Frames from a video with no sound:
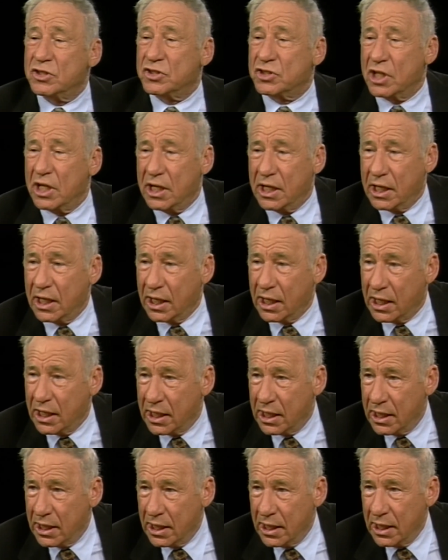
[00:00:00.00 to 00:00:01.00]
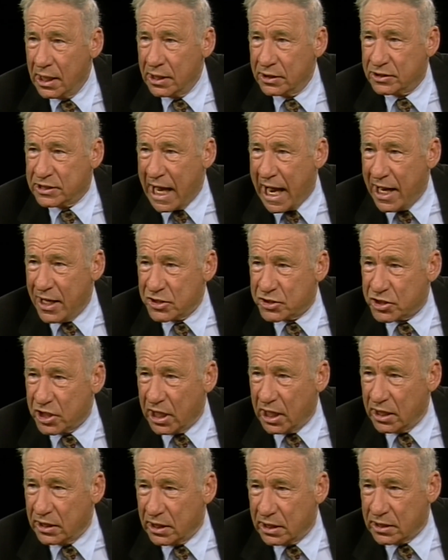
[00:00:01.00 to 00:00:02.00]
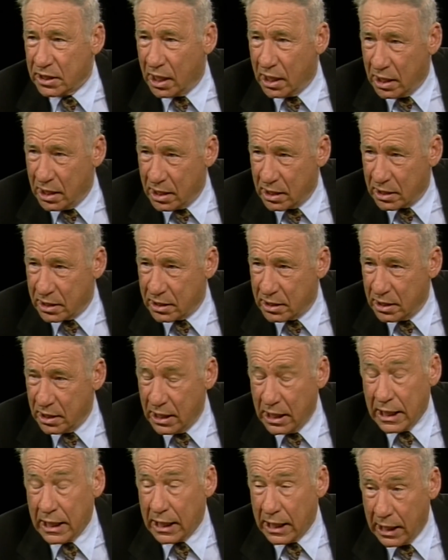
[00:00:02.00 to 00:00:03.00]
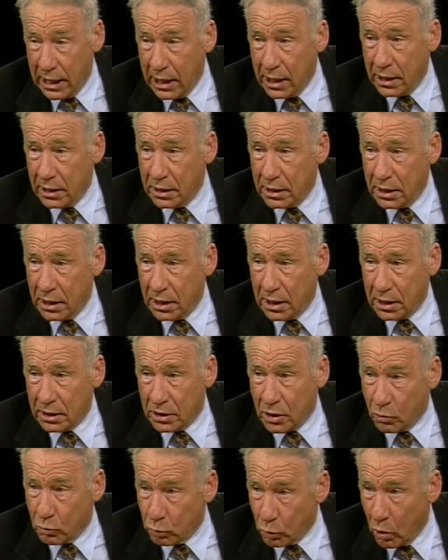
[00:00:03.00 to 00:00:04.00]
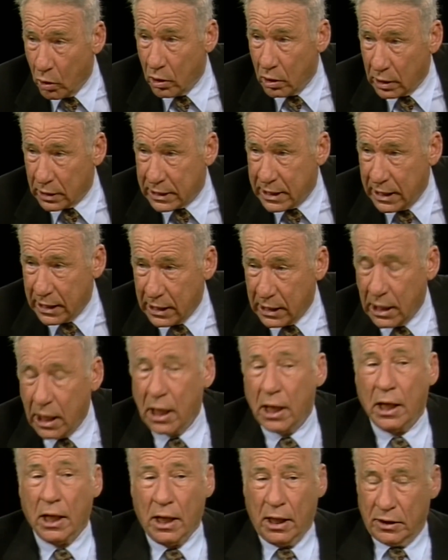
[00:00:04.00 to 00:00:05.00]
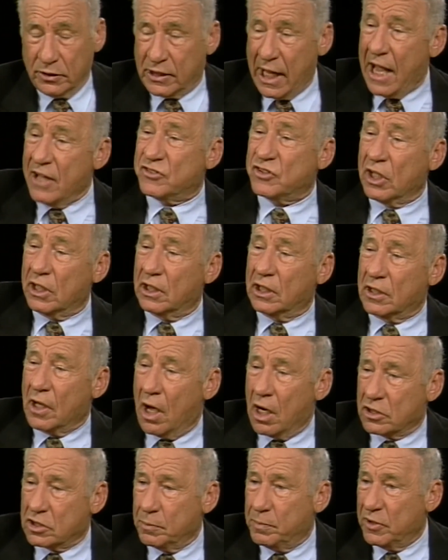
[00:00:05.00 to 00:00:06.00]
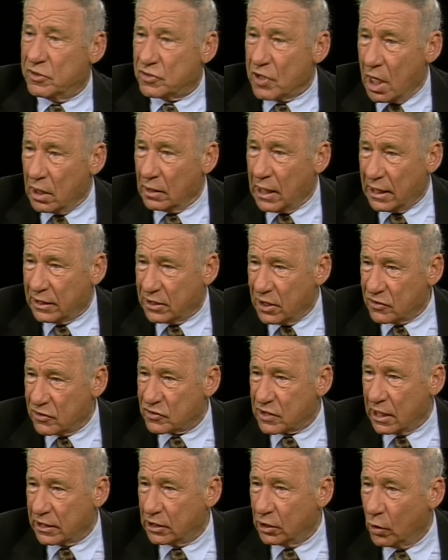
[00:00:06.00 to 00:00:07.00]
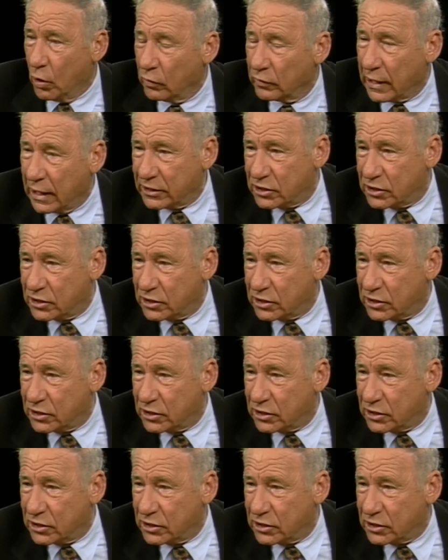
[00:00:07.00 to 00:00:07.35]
to sing Dancing in the Dark in the wrong key. Dancing in the Dark should be sung like this, like the old